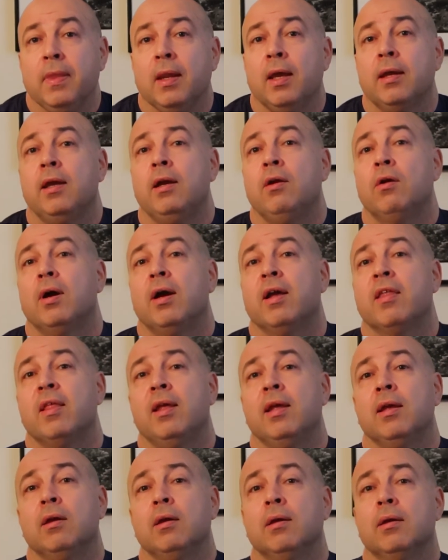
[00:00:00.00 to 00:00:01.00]
Here I
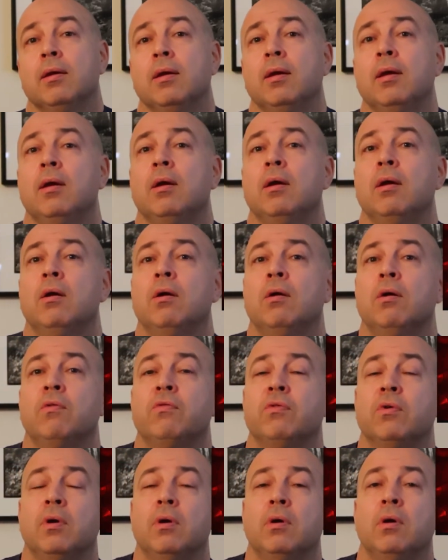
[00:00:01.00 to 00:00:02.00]
think
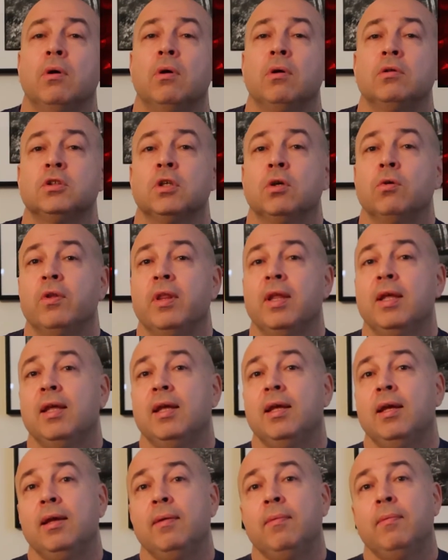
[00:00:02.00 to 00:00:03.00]
also
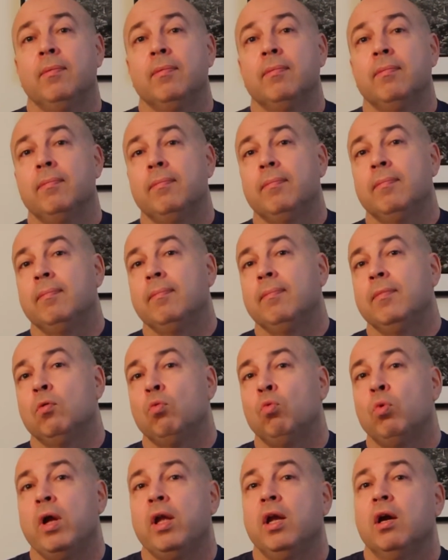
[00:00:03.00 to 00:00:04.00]
the
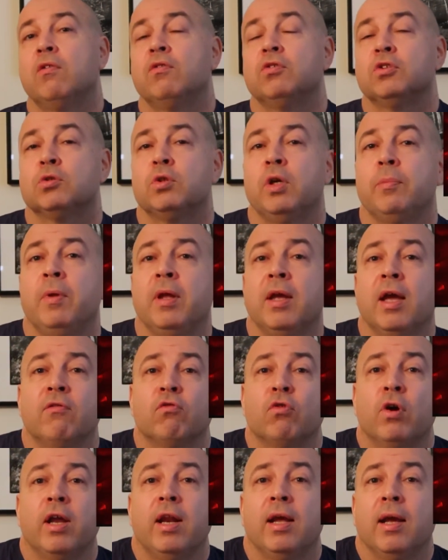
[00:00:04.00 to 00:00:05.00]
way of scripting and
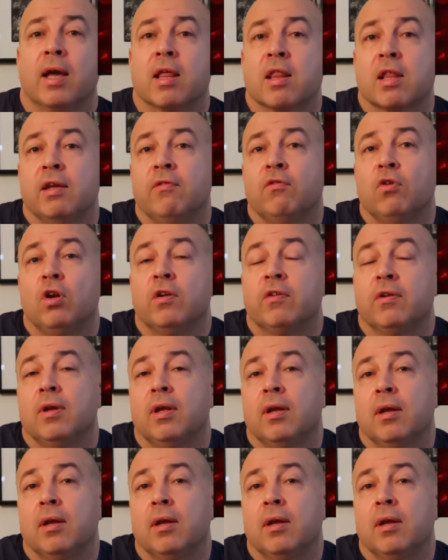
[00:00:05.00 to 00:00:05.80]
writing has evolved